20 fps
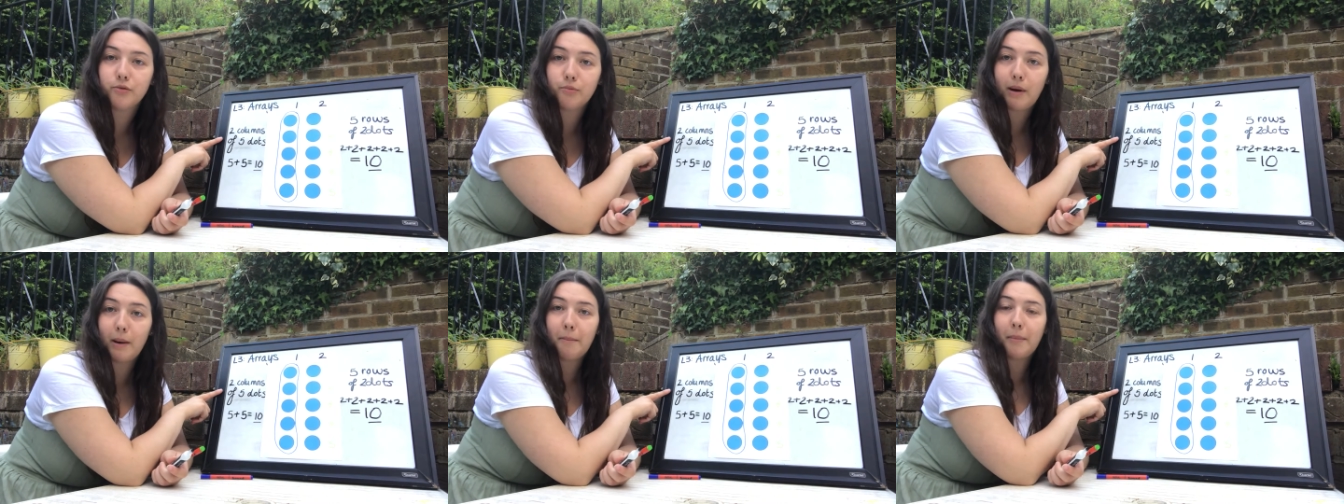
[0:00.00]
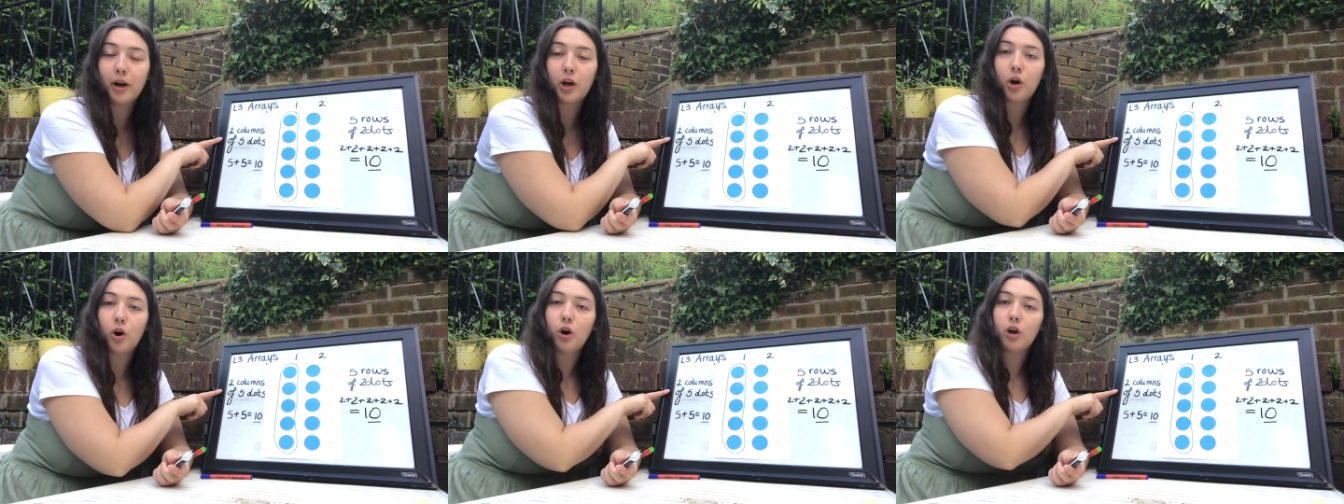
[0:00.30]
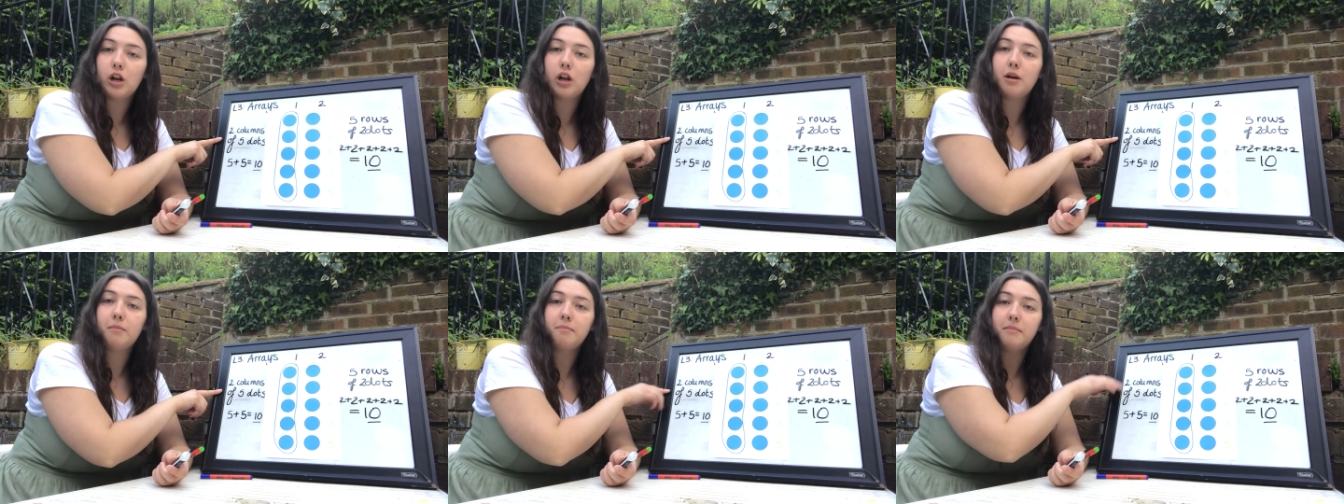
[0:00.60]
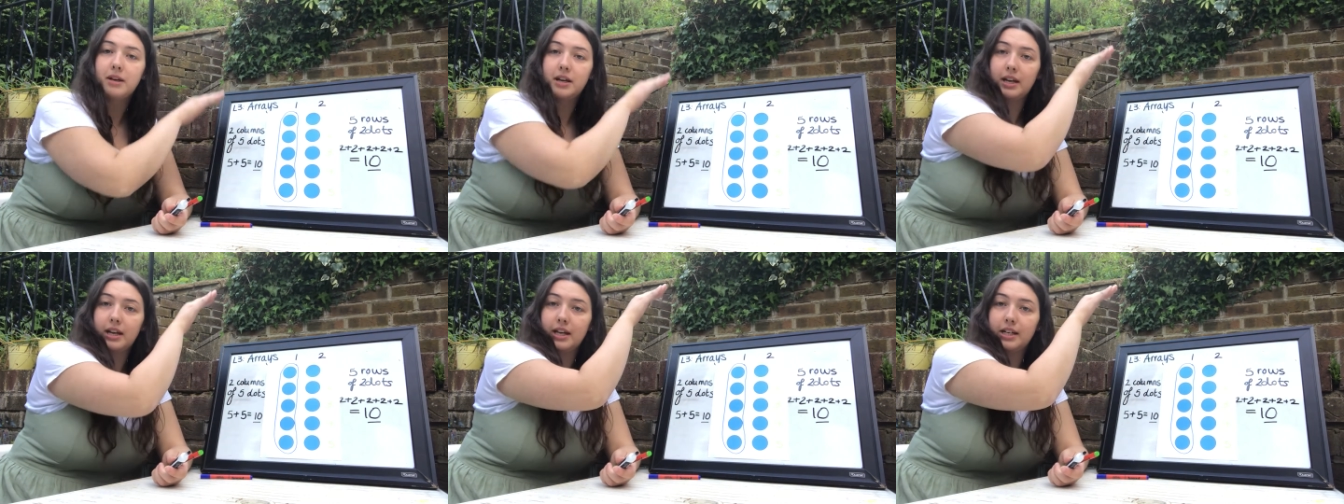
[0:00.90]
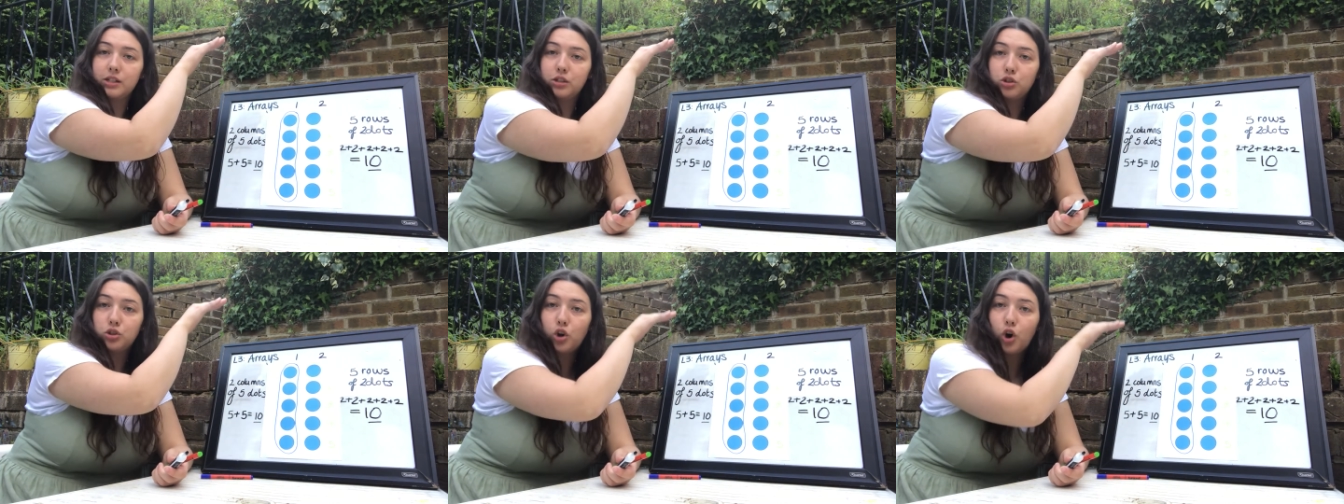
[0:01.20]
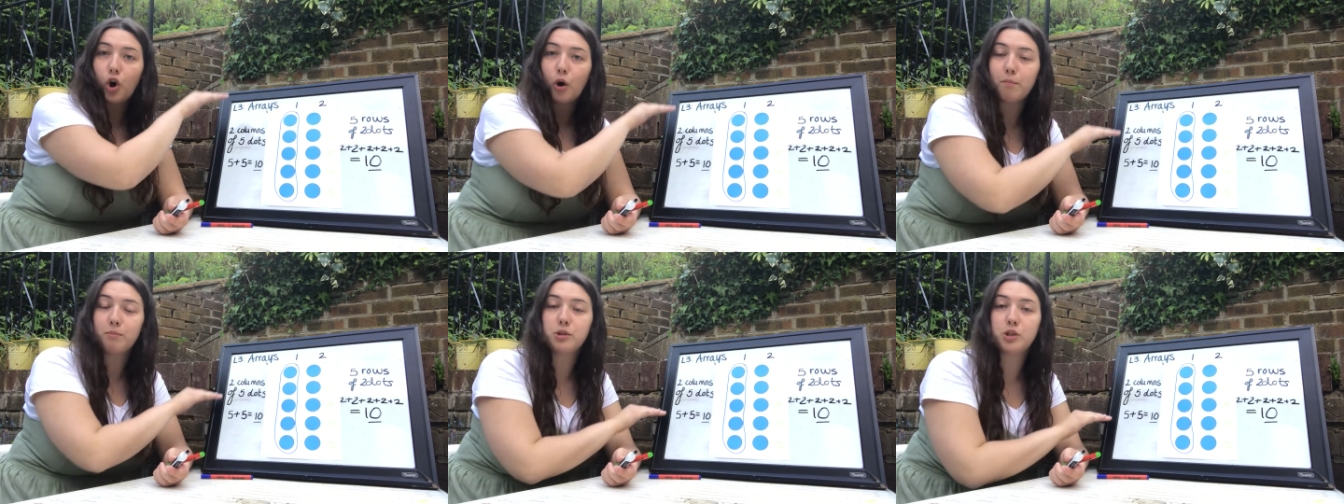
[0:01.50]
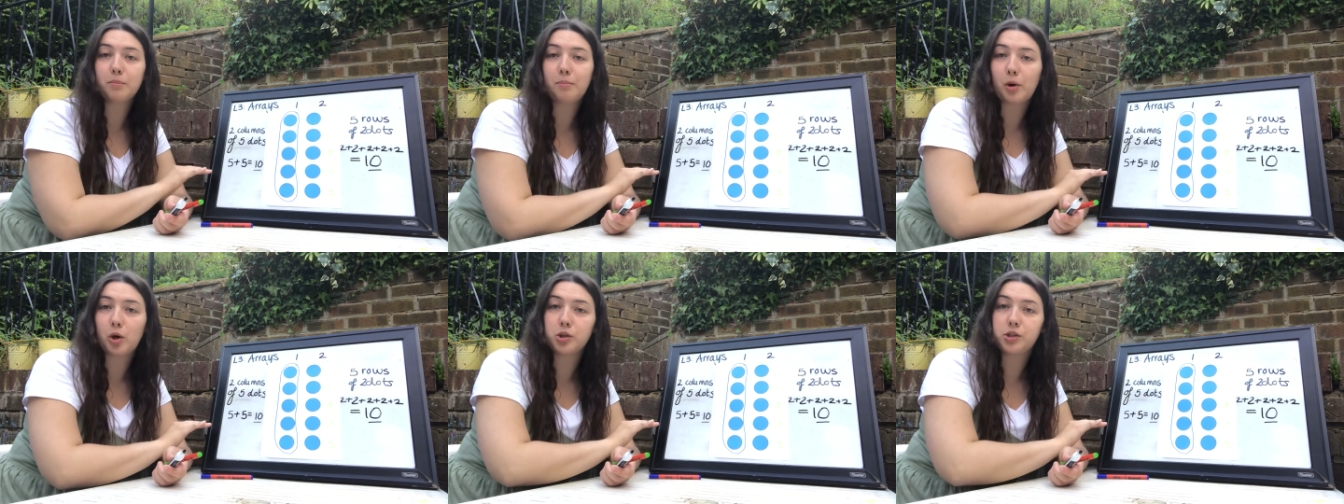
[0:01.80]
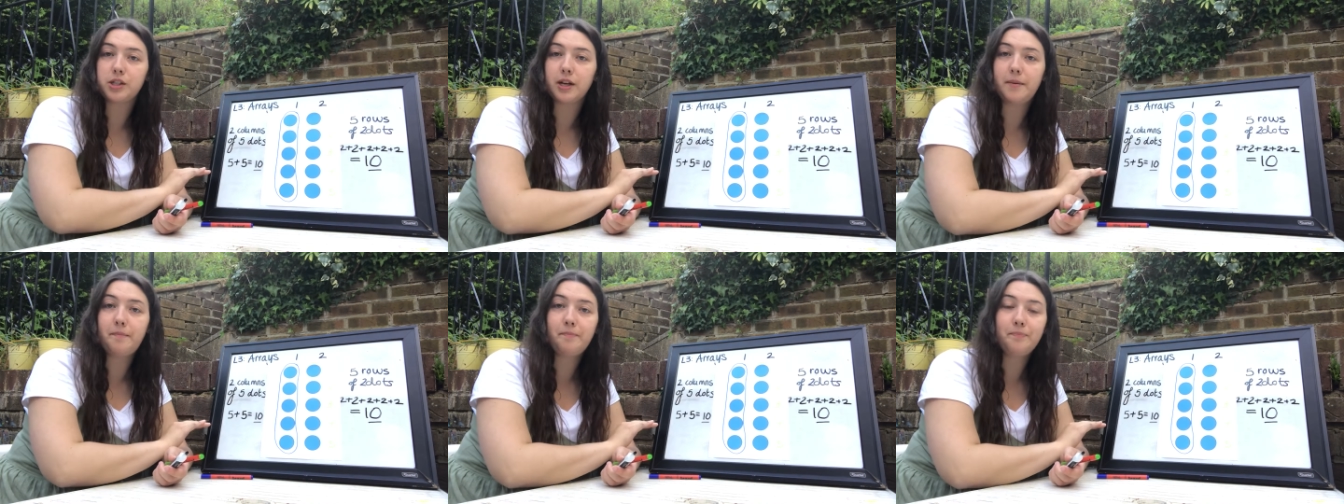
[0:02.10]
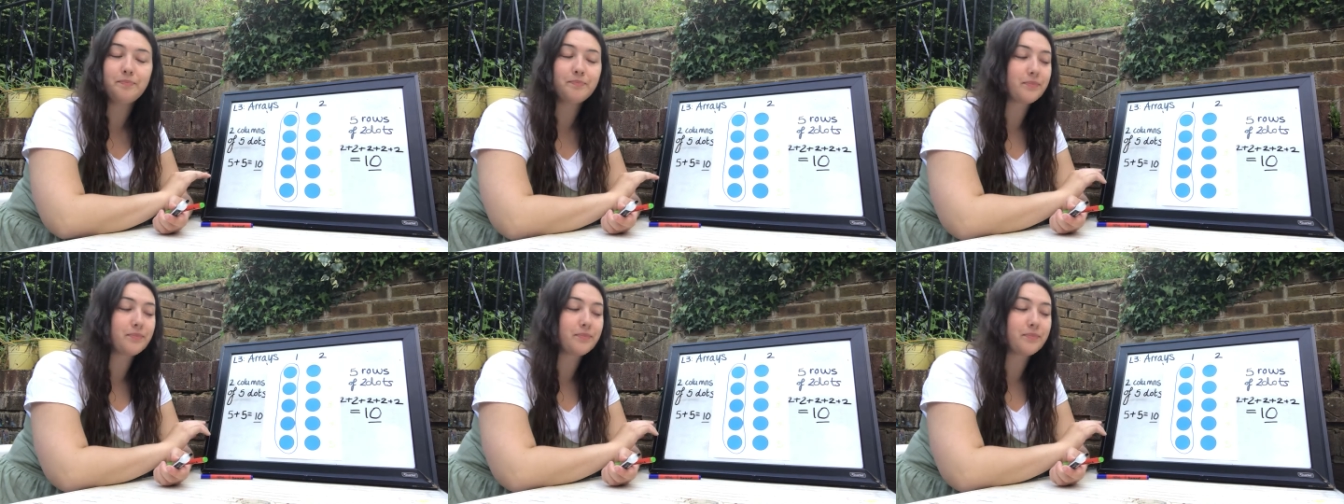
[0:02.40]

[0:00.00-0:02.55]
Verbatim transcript: Remember, column is top to bottom,